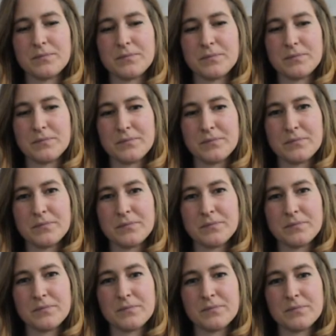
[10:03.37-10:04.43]

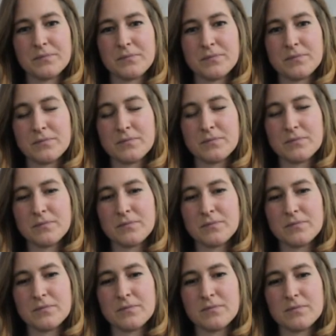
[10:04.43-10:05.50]

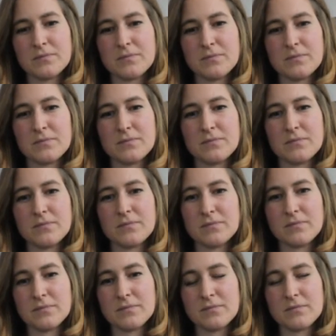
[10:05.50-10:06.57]

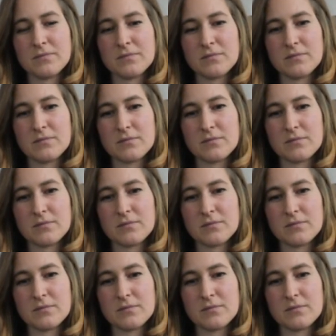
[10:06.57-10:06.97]
(silent)